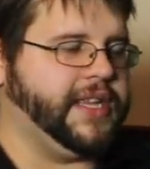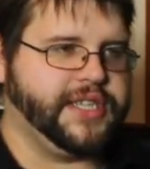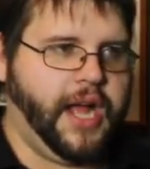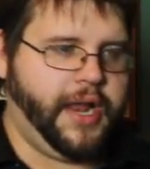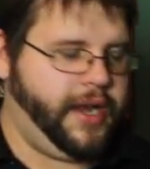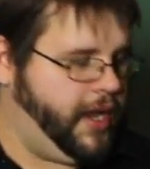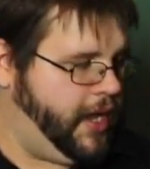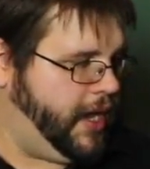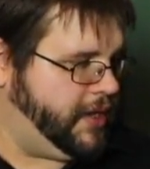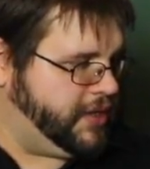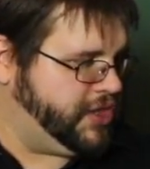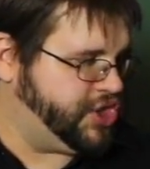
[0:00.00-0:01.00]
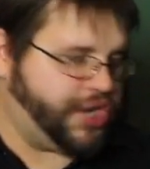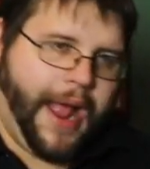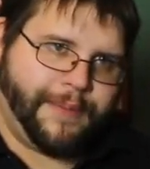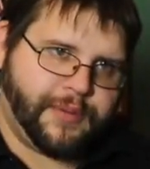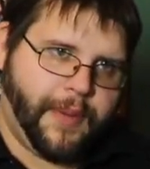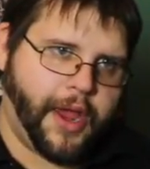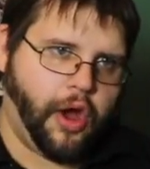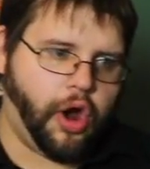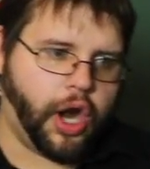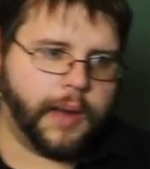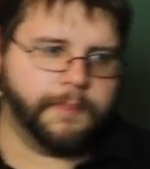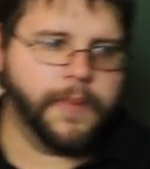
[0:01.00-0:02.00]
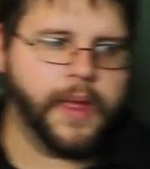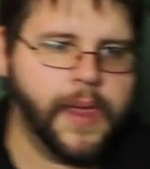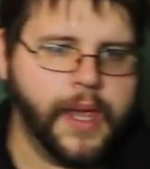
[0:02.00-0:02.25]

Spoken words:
It's not strapped to my arm.